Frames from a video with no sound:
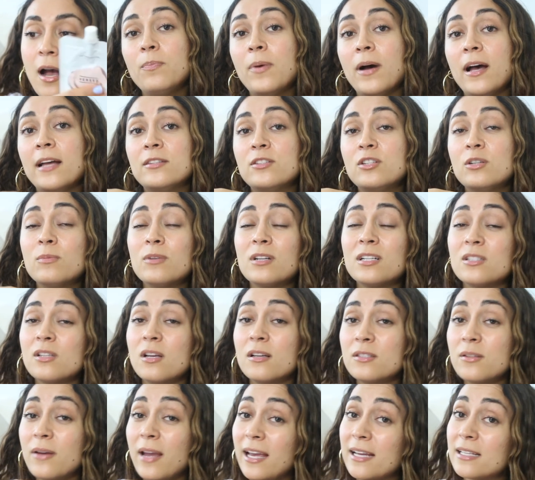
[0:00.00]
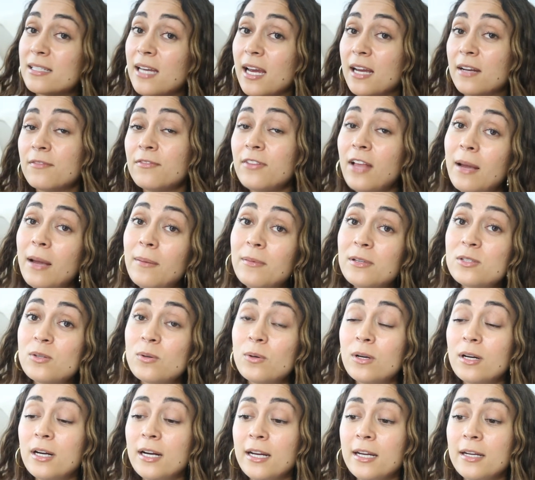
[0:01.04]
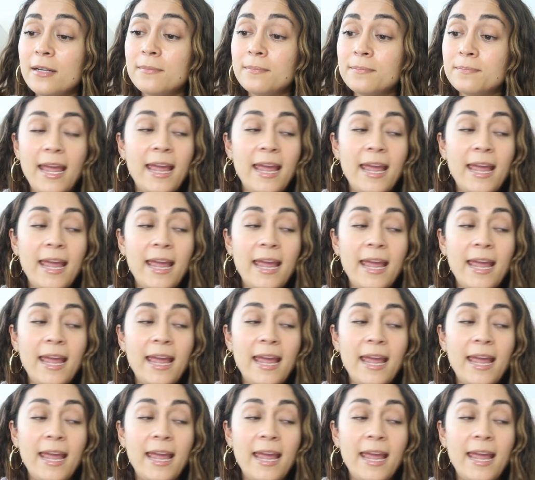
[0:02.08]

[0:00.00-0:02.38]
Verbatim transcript: But turmeric is also anti-inflammatory.